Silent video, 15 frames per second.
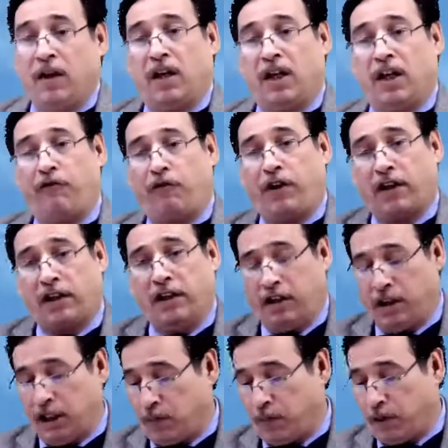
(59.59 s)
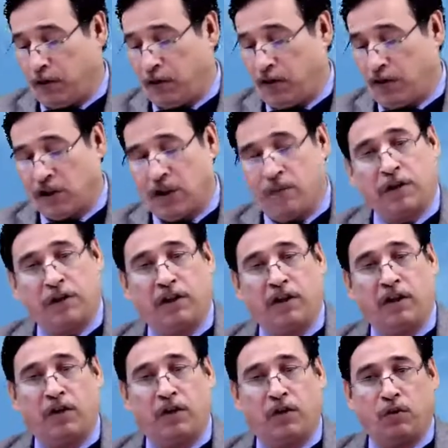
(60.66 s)
In fact, in this particular chapter, there
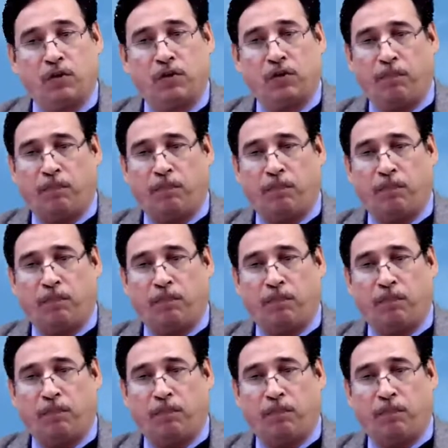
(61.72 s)
are two